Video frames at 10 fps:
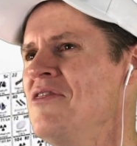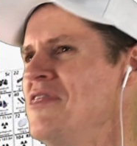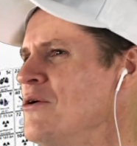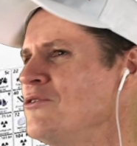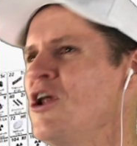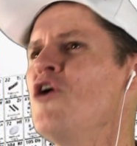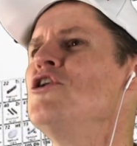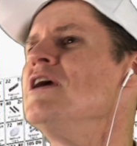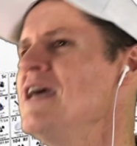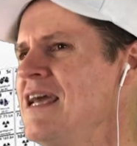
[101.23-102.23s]
There was no
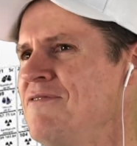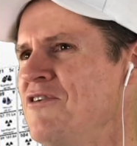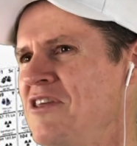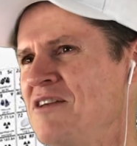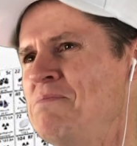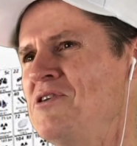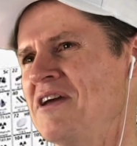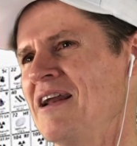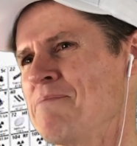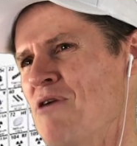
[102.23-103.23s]
need for this
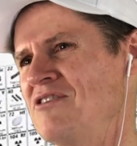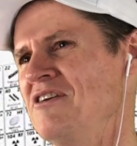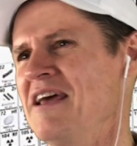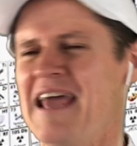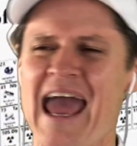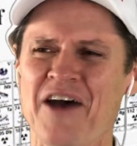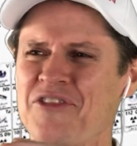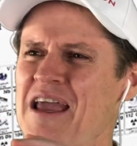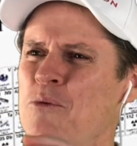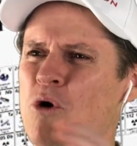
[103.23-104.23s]
particular present out
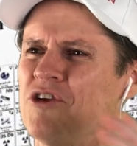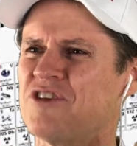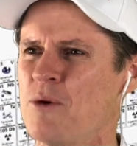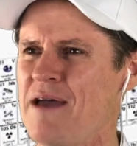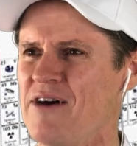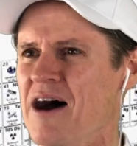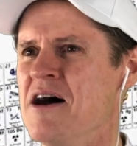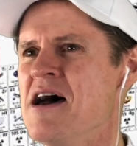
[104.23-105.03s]
there whatsoever.